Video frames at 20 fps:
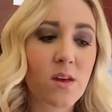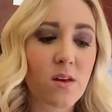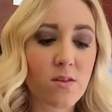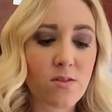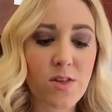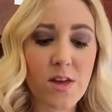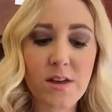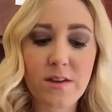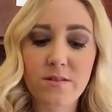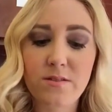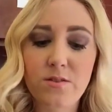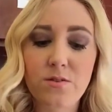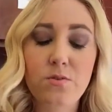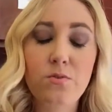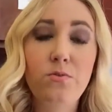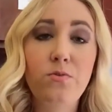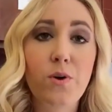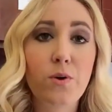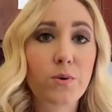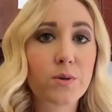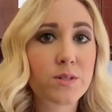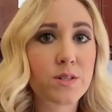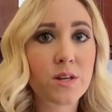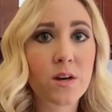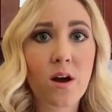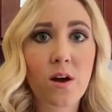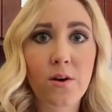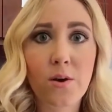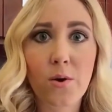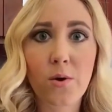Thanks to focusing
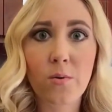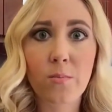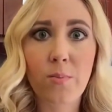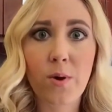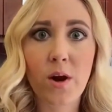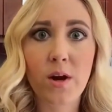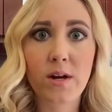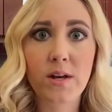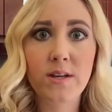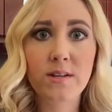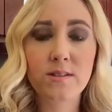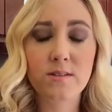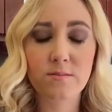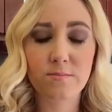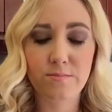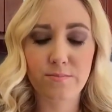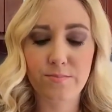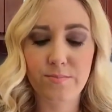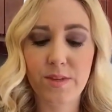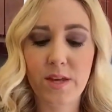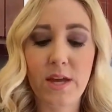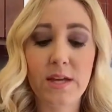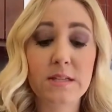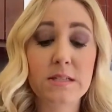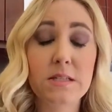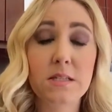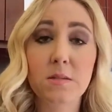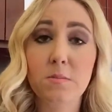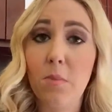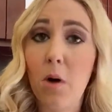on home parties and
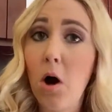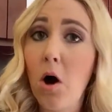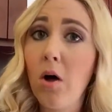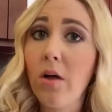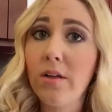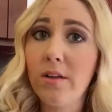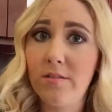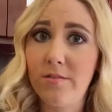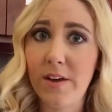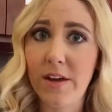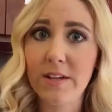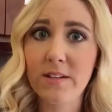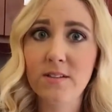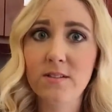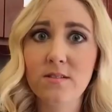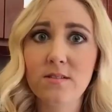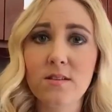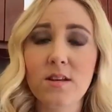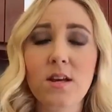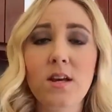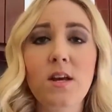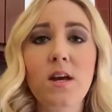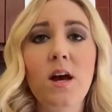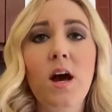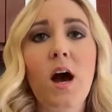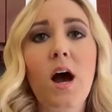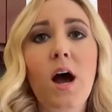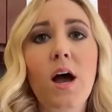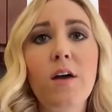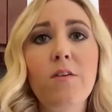small events,
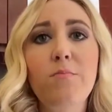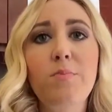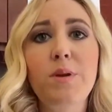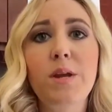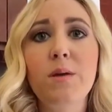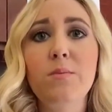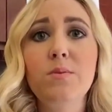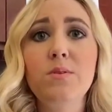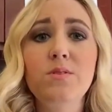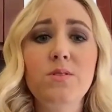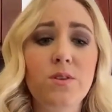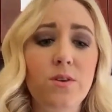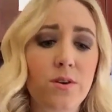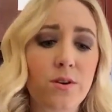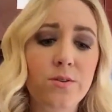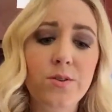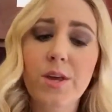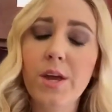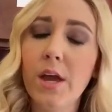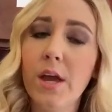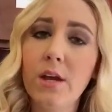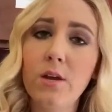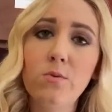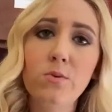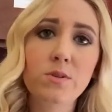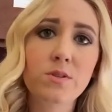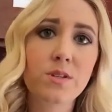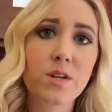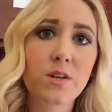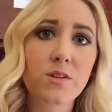I have been able to earn the annual
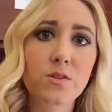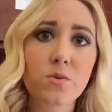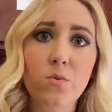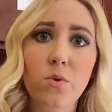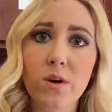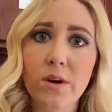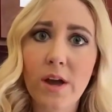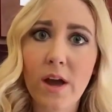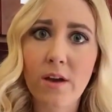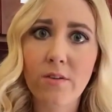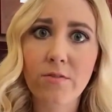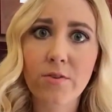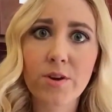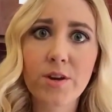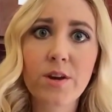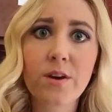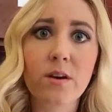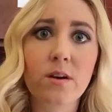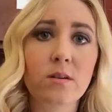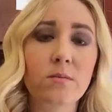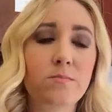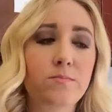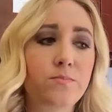sales award every year.